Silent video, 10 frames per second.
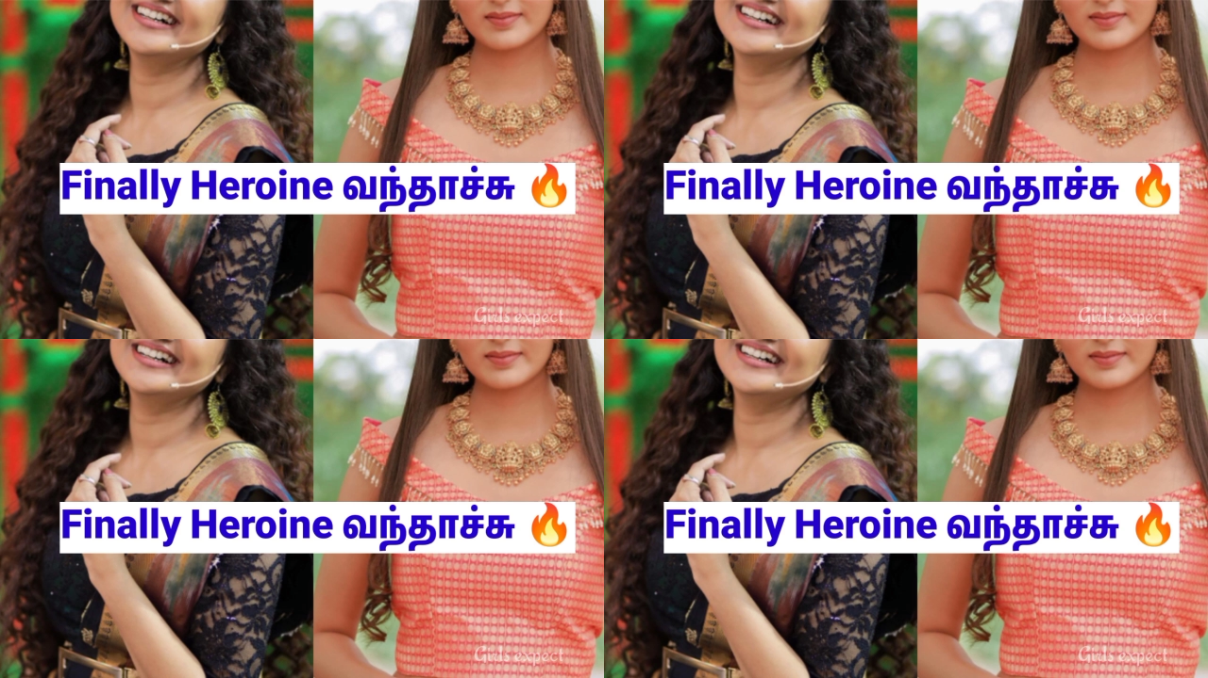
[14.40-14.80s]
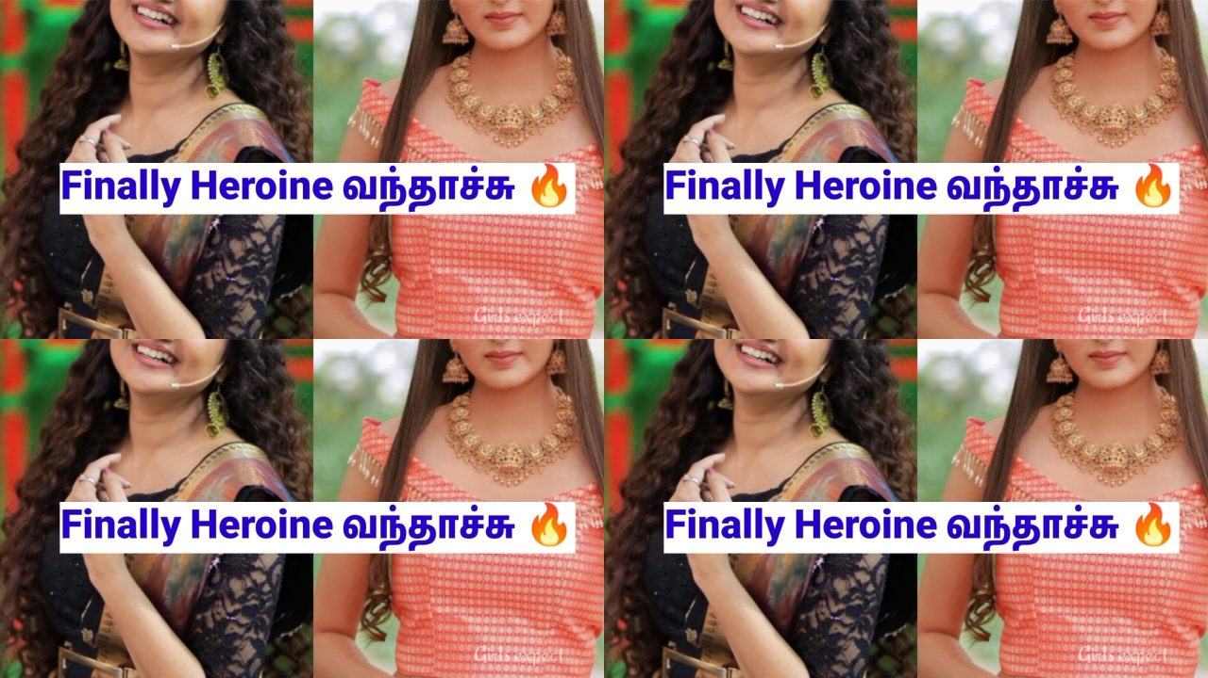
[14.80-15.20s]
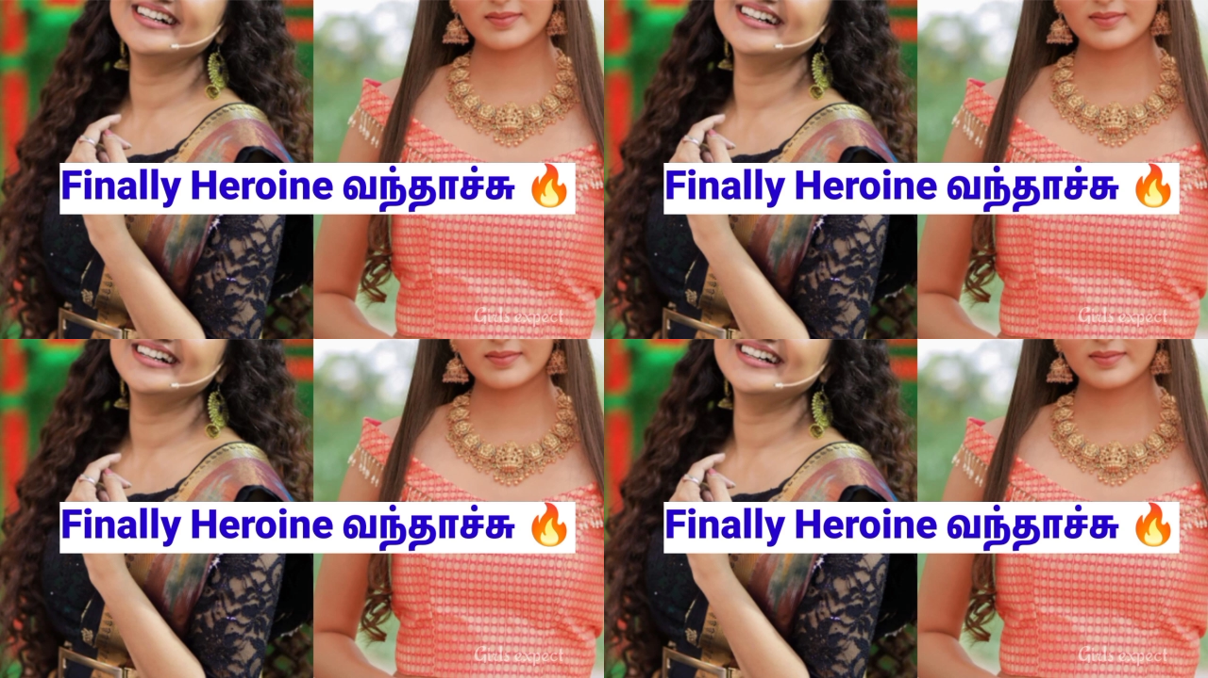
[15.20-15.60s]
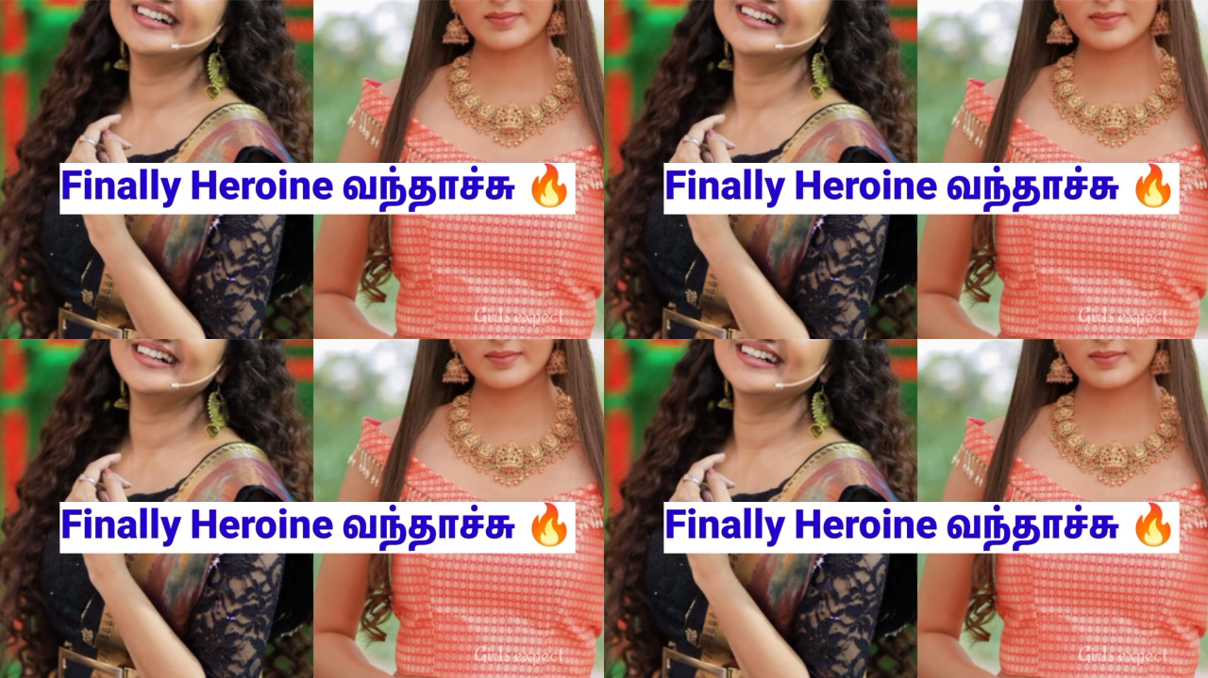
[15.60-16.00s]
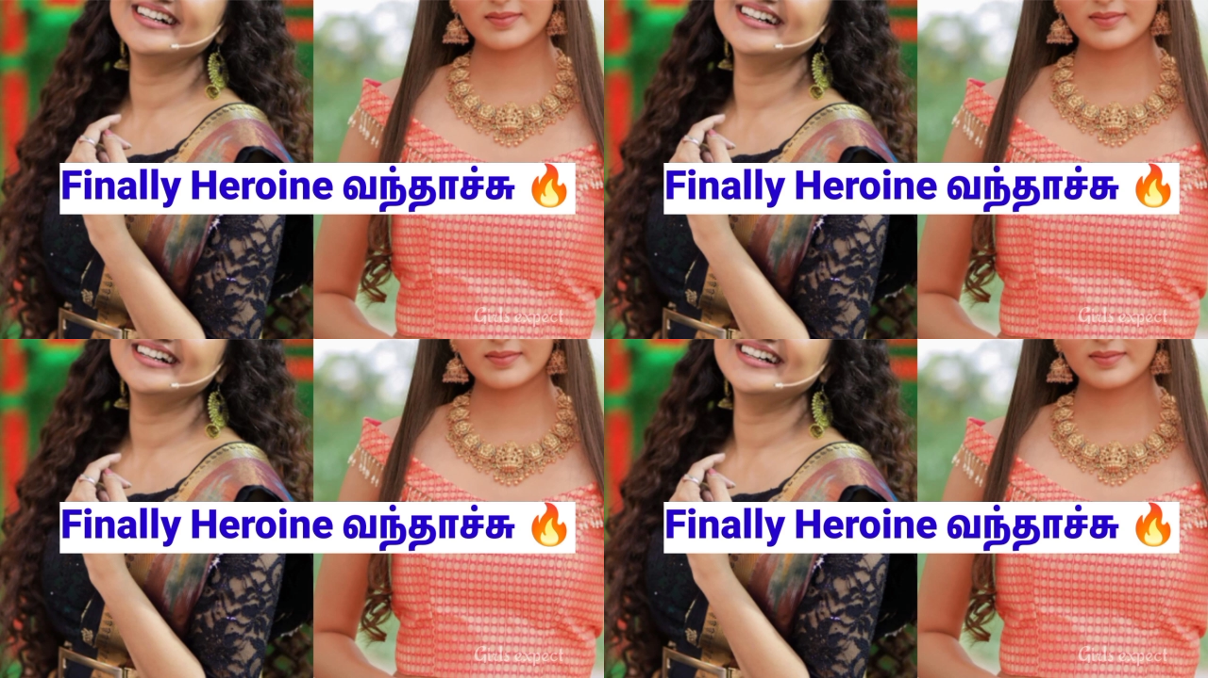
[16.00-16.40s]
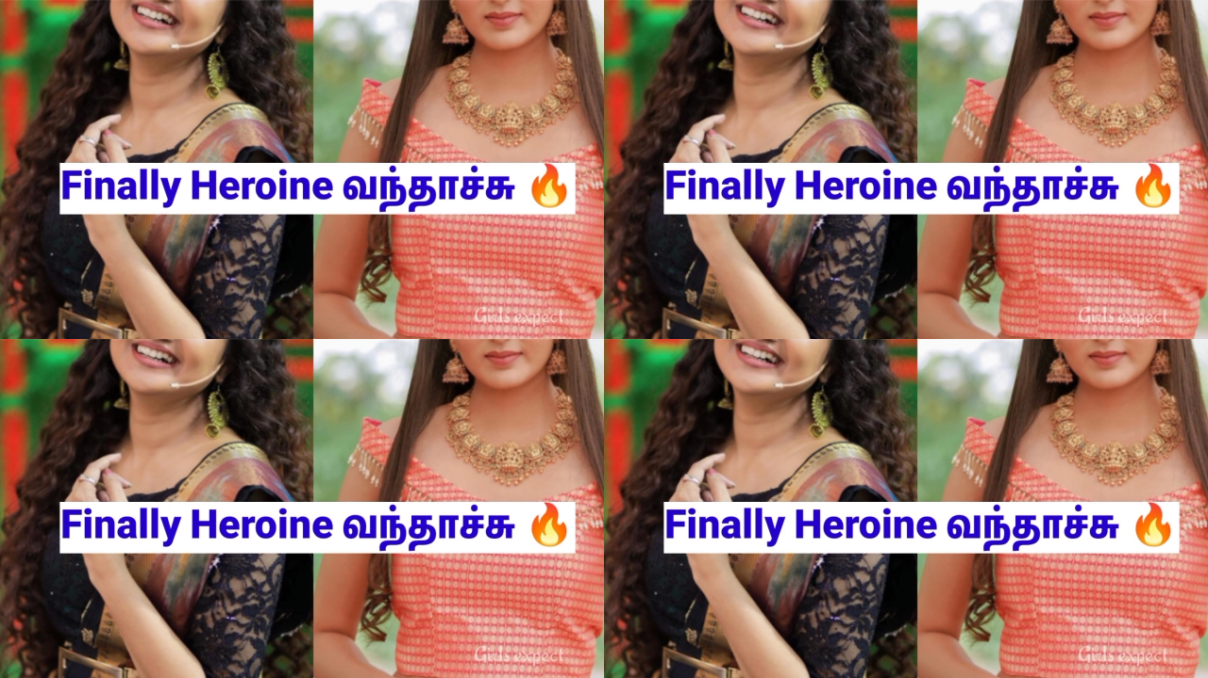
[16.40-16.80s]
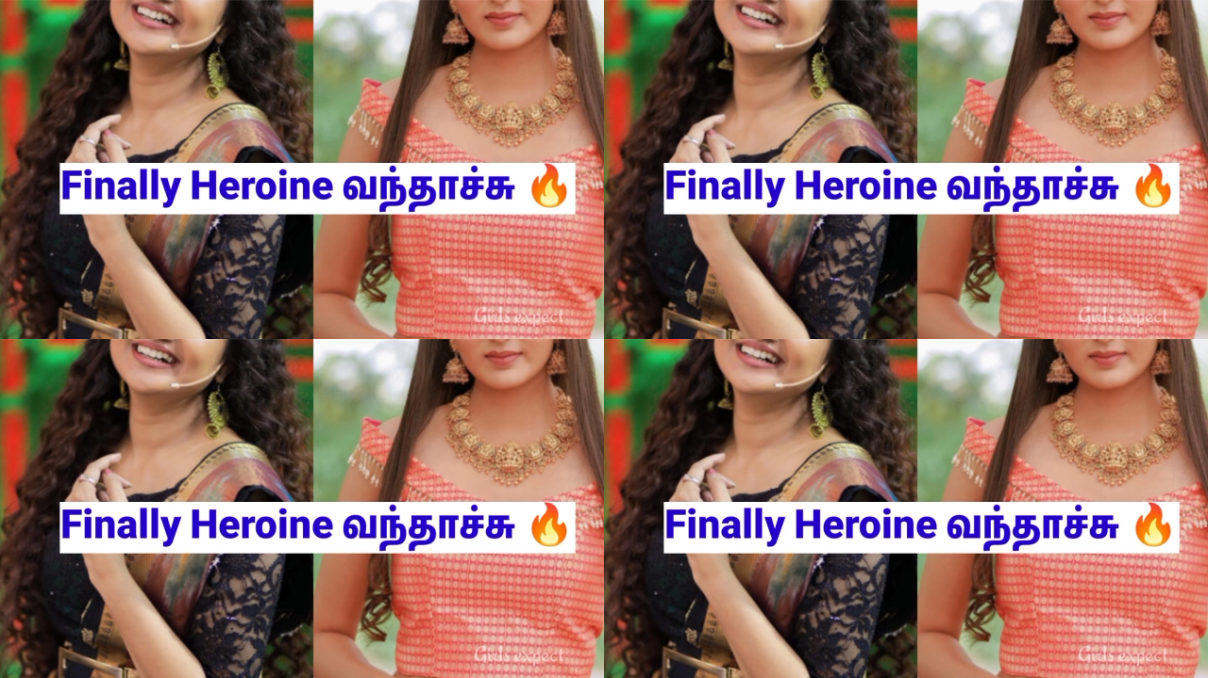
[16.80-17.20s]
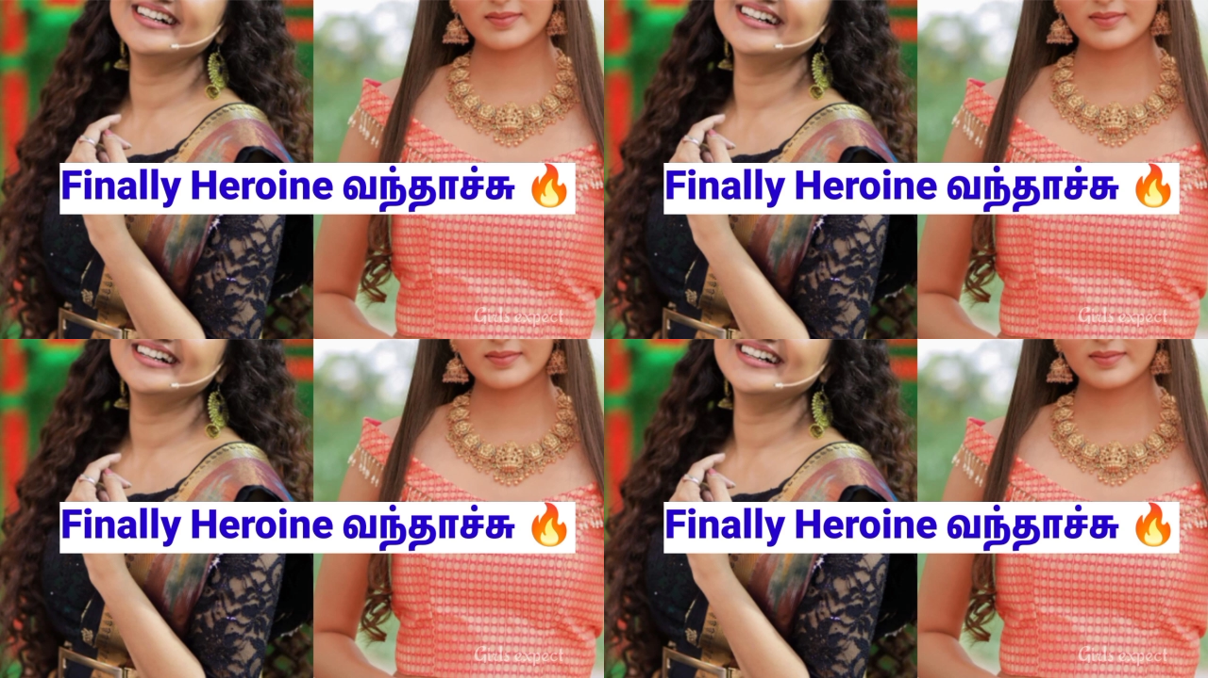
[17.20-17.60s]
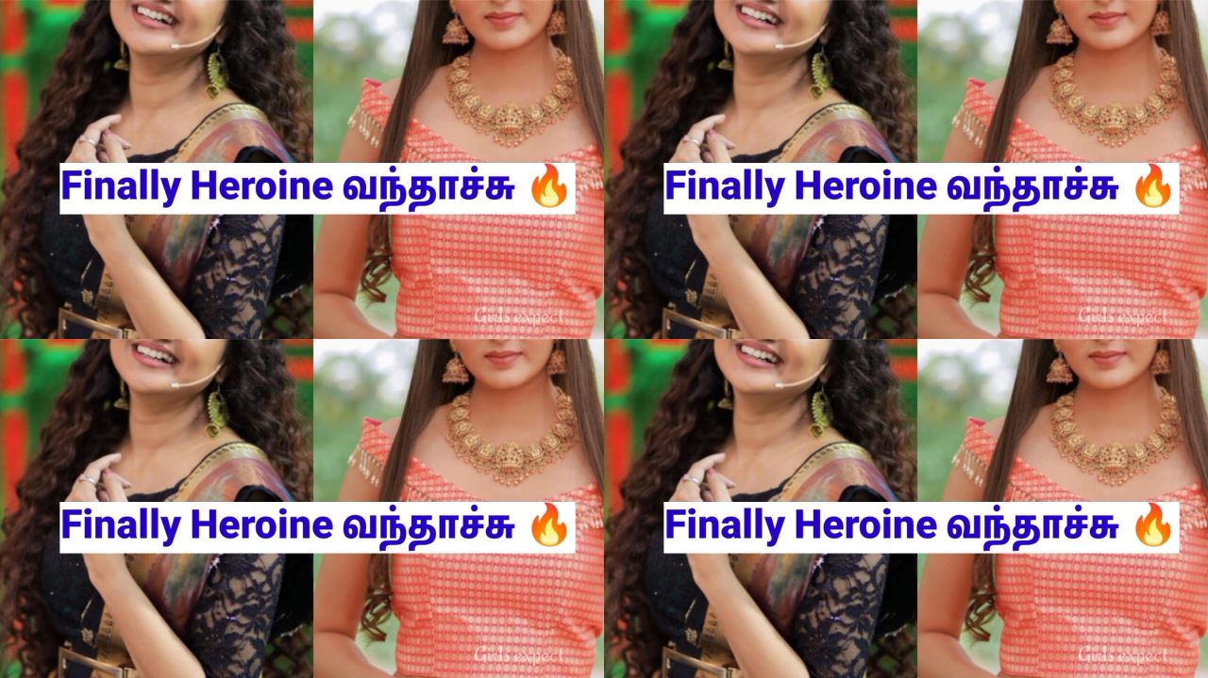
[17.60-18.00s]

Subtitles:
[unreadable: no face in view]